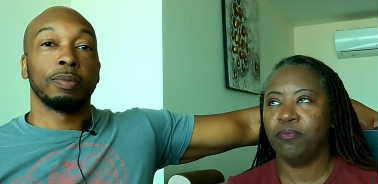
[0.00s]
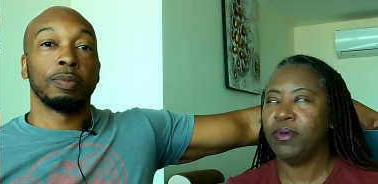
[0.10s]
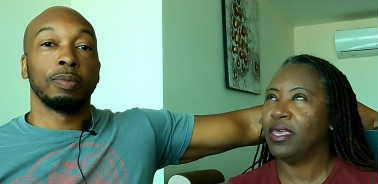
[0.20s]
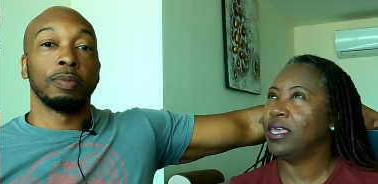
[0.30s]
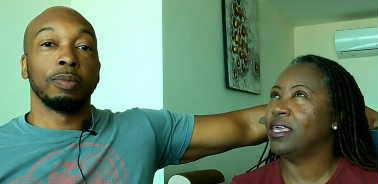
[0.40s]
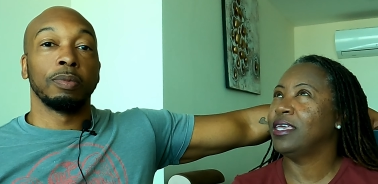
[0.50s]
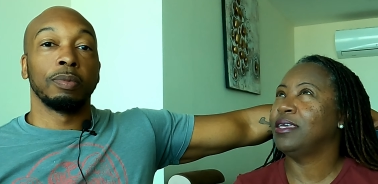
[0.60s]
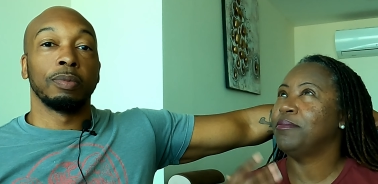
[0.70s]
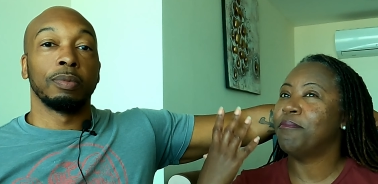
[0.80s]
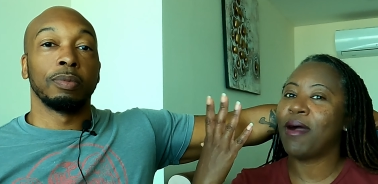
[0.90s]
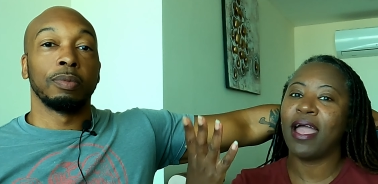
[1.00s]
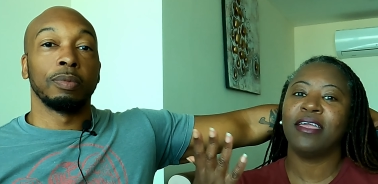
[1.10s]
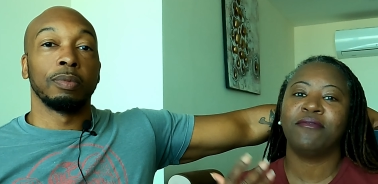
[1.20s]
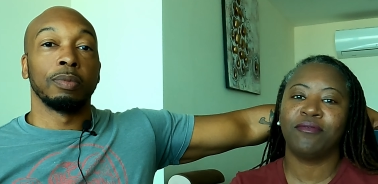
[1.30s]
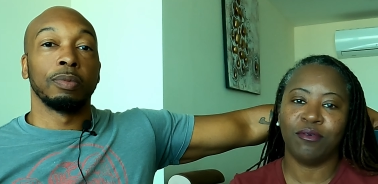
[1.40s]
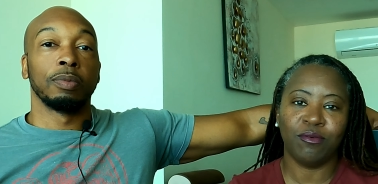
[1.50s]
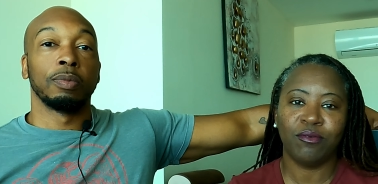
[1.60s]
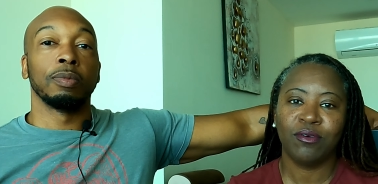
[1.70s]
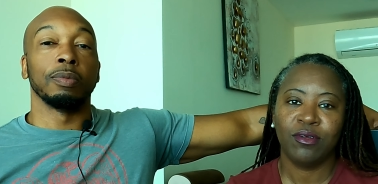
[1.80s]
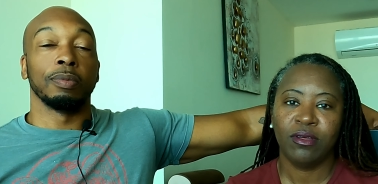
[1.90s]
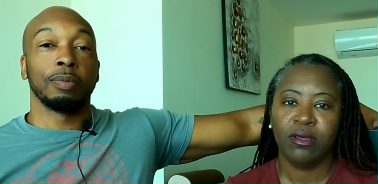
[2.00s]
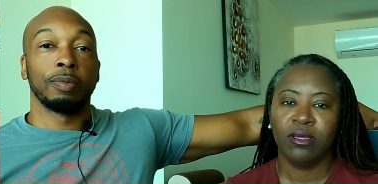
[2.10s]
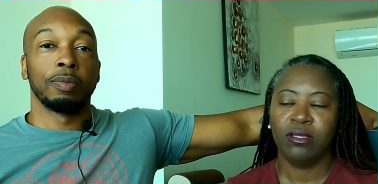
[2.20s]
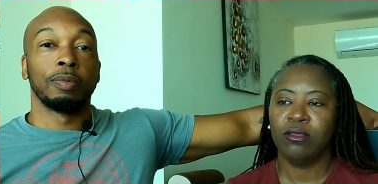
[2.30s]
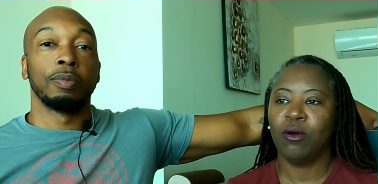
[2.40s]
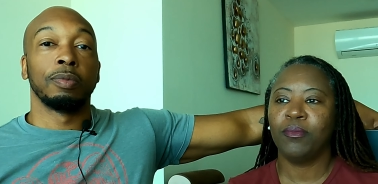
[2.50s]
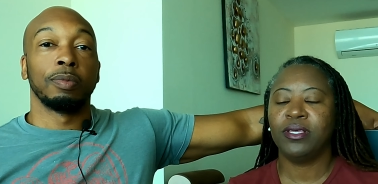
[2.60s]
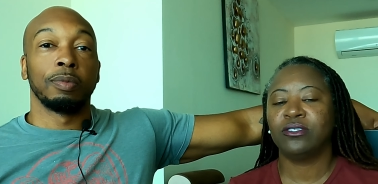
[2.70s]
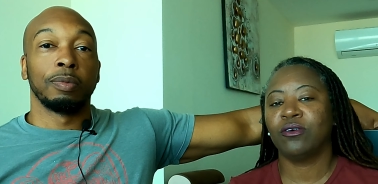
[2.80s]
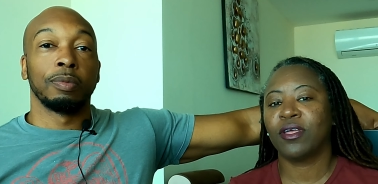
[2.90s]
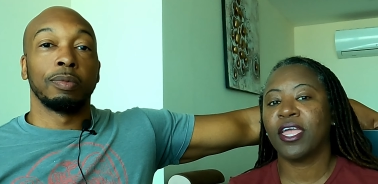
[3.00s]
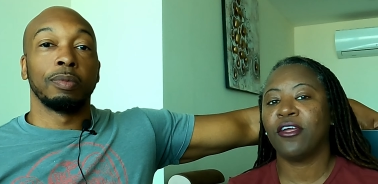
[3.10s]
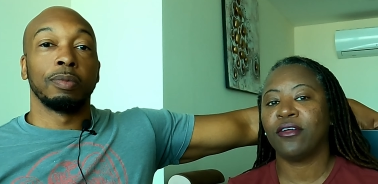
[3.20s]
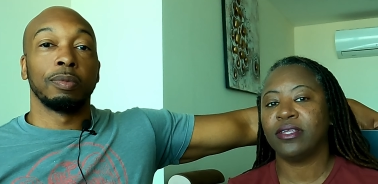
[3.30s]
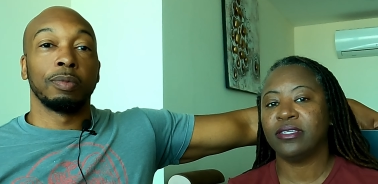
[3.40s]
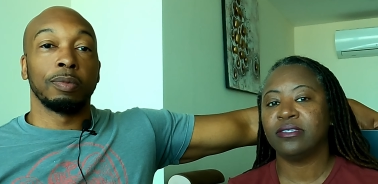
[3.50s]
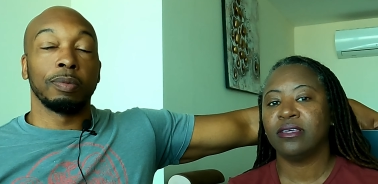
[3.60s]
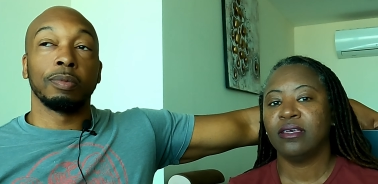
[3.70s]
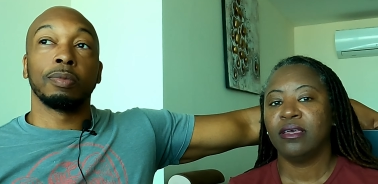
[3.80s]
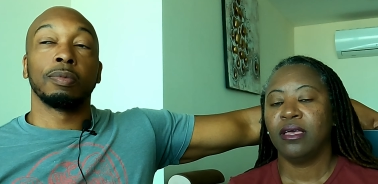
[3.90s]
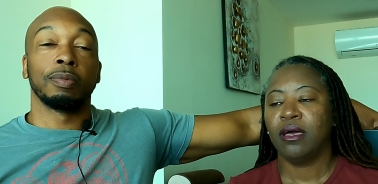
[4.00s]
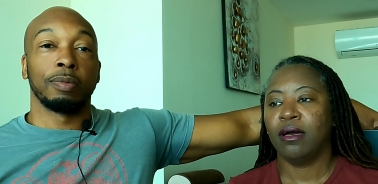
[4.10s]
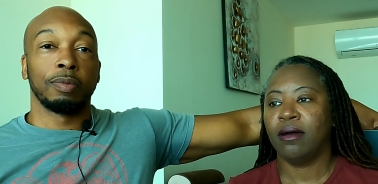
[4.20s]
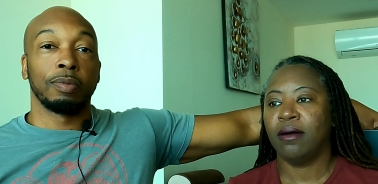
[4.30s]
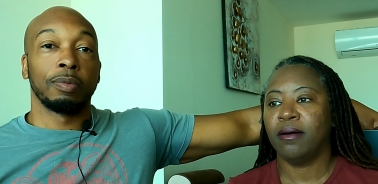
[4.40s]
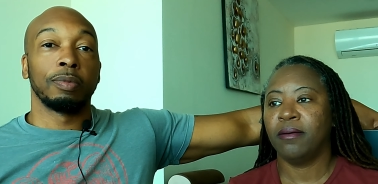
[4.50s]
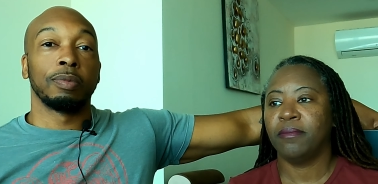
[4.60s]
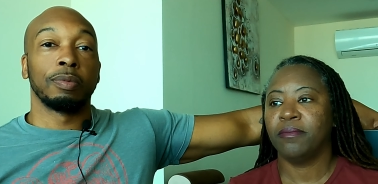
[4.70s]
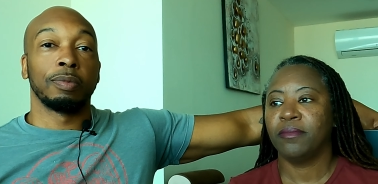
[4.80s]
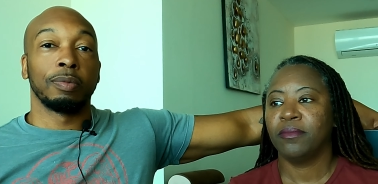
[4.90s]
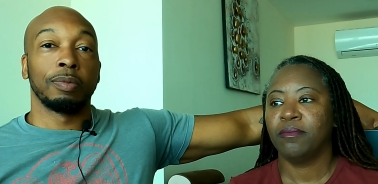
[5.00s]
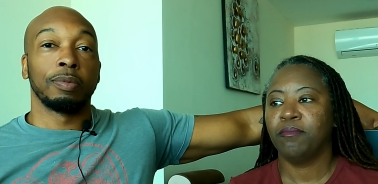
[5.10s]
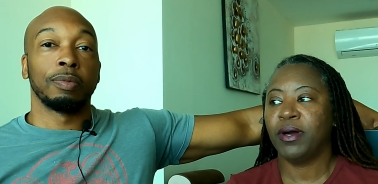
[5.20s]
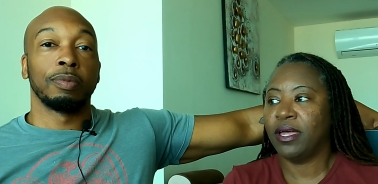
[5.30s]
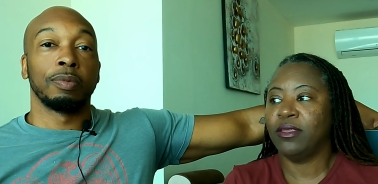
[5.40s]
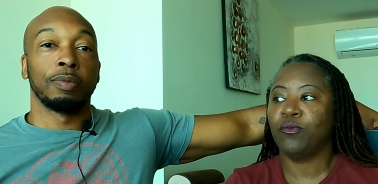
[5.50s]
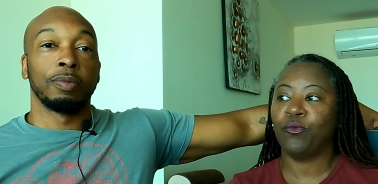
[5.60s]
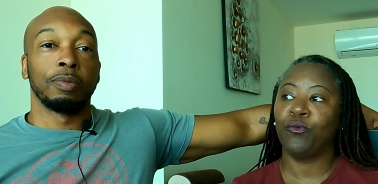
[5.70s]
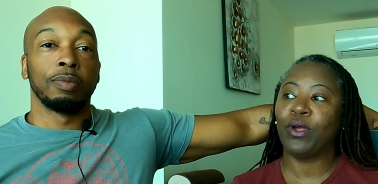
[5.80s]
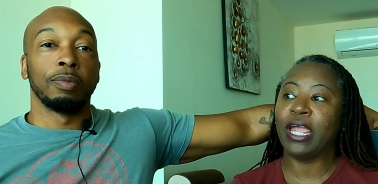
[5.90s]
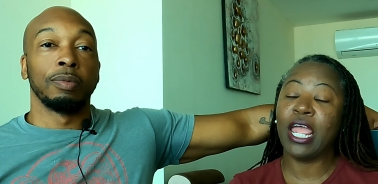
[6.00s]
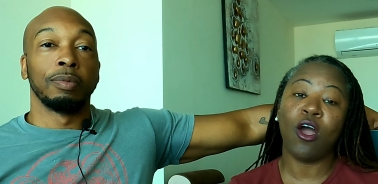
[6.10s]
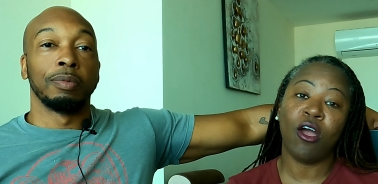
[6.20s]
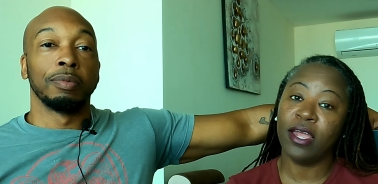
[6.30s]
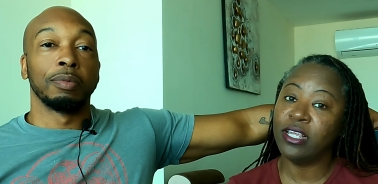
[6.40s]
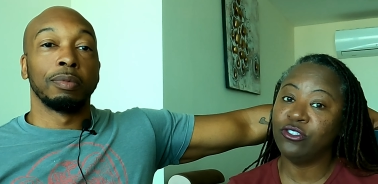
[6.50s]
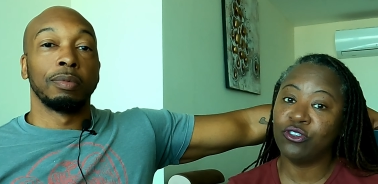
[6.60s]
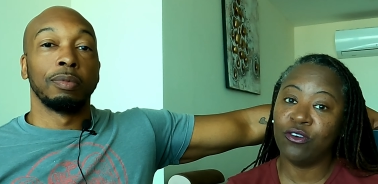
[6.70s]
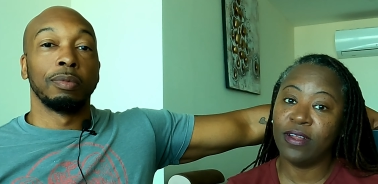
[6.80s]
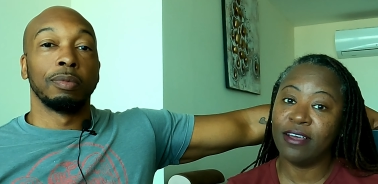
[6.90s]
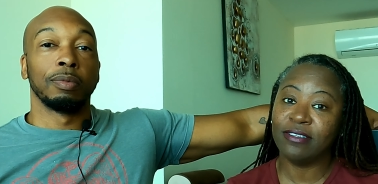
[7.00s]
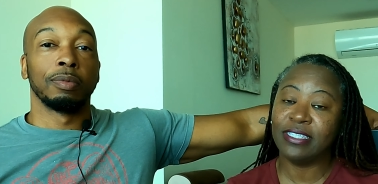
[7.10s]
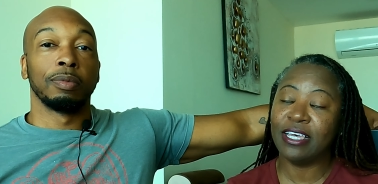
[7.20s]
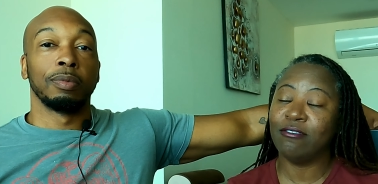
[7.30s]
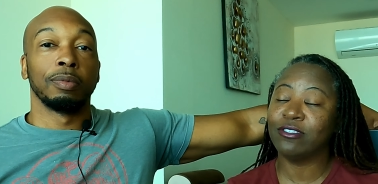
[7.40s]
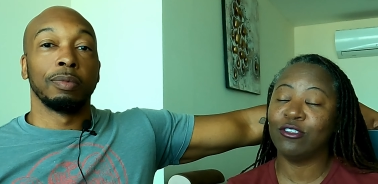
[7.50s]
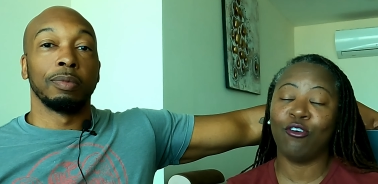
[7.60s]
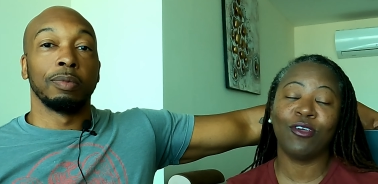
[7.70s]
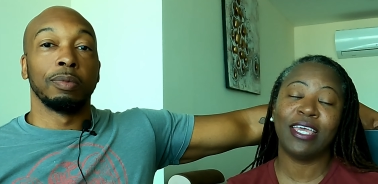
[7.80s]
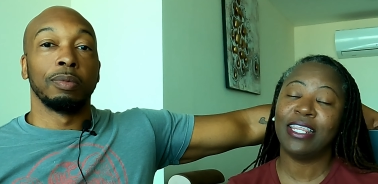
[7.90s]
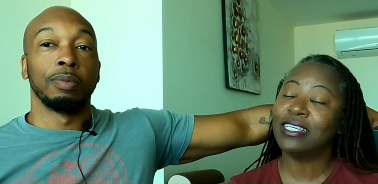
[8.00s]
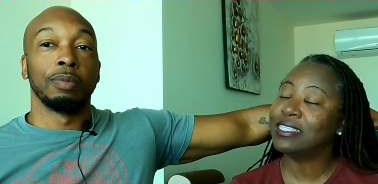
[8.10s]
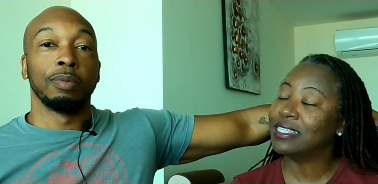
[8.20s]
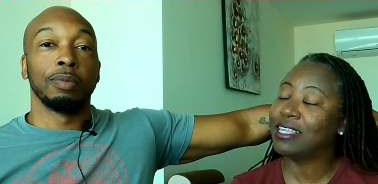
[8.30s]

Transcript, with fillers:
Speaker 1: be mindful. Mm-hmm. Don't be so careless. Um, but we are enjoying ourselves, so don't get us